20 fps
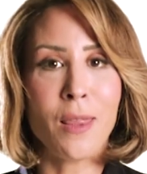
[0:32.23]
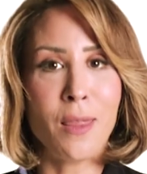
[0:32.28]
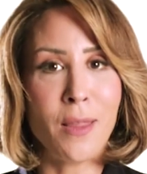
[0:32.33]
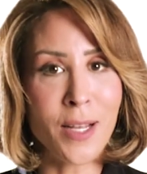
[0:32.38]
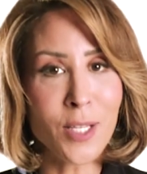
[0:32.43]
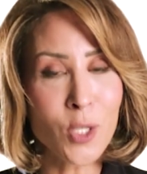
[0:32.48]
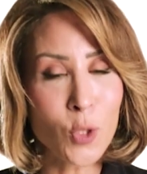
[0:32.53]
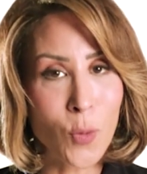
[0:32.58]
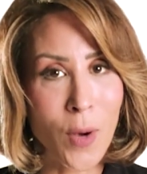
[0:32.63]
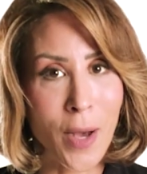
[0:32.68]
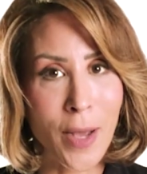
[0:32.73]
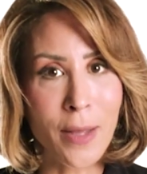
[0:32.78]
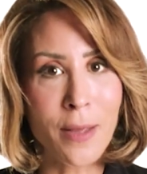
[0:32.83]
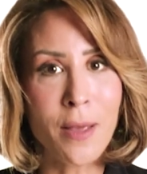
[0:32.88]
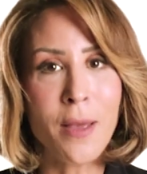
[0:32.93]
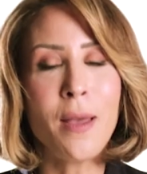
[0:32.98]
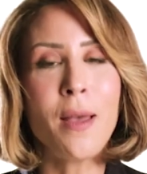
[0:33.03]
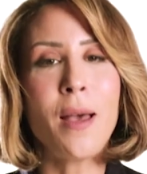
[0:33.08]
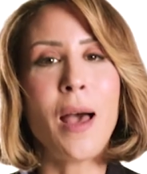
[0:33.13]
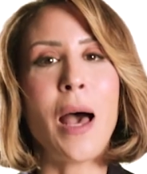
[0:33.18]
That's
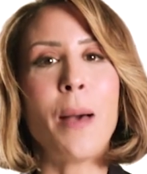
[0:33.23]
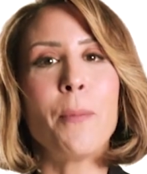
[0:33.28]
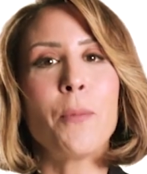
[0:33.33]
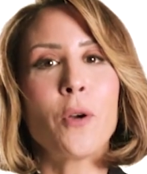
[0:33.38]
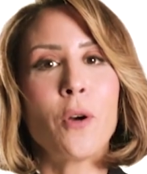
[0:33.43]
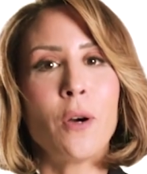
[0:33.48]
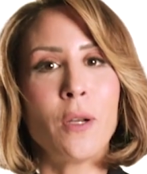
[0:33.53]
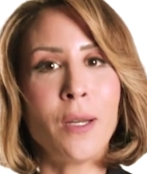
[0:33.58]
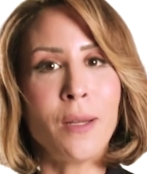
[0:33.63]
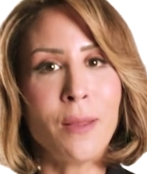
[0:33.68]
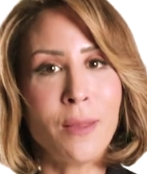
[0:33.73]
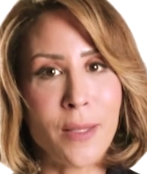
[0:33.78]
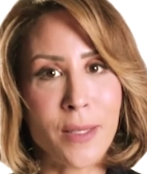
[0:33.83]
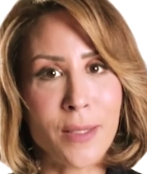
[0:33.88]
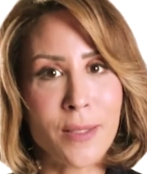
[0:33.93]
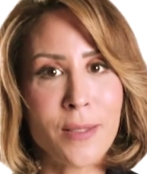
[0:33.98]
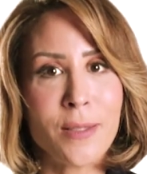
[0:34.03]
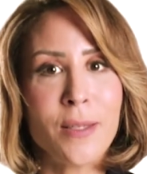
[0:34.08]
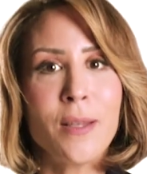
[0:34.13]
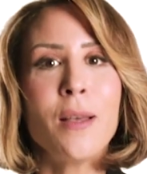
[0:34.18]
why I'm calling
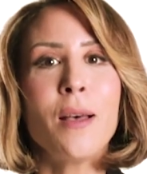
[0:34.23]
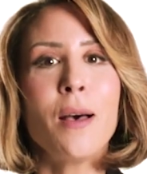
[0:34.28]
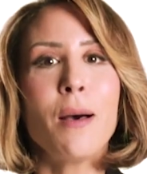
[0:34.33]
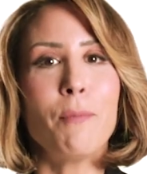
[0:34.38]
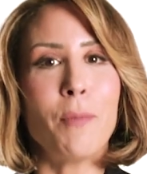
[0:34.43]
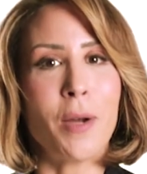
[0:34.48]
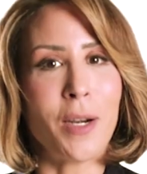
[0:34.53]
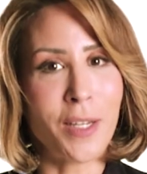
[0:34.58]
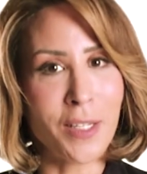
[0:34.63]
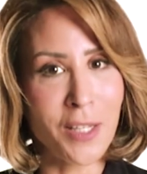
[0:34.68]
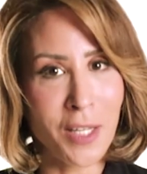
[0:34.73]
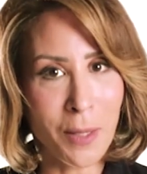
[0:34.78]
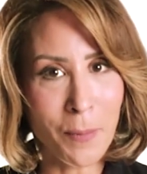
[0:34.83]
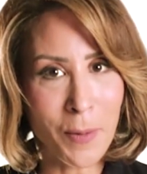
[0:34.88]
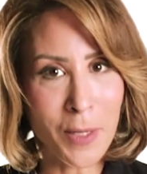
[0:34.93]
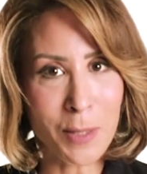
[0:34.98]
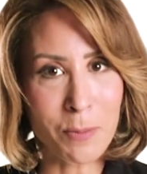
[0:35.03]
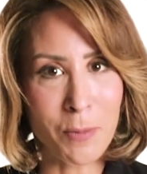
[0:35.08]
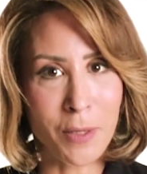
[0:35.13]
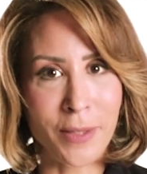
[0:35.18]
this marketing
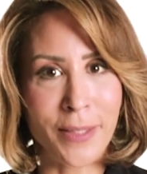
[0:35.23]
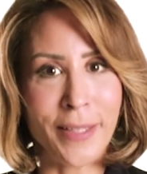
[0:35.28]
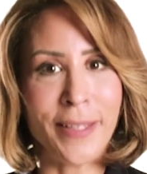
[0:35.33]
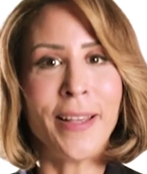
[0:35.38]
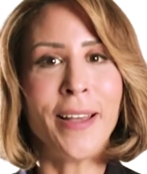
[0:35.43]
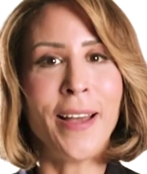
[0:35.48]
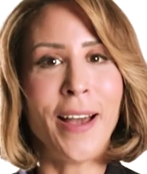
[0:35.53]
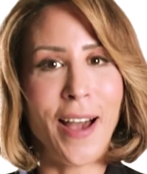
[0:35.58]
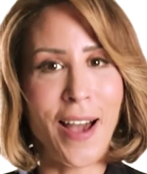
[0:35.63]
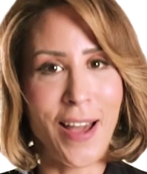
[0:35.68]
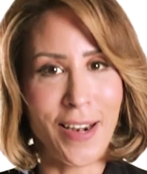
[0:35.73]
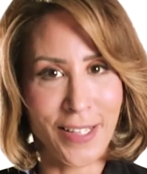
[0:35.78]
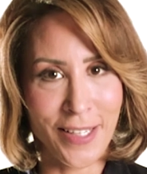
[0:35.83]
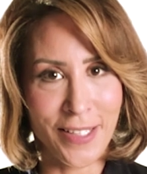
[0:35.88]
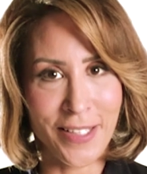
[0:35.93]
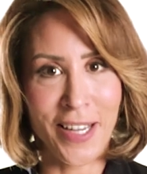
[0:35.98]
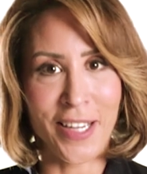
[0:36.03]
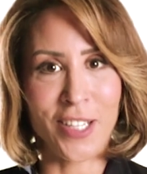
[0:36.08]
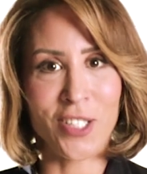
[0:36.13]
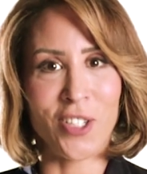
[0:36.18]
mix modeling
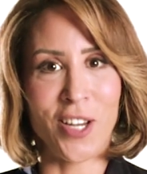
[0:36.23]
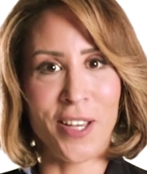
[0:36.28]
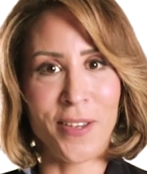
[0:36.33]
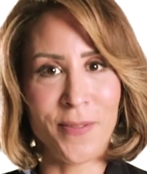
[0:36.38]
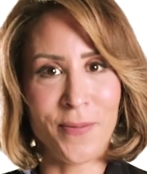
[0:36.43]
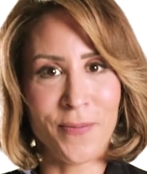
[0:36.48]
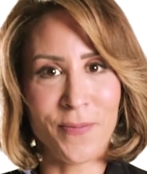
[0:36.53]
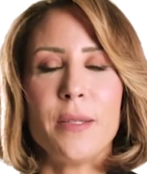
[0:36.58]
architecture.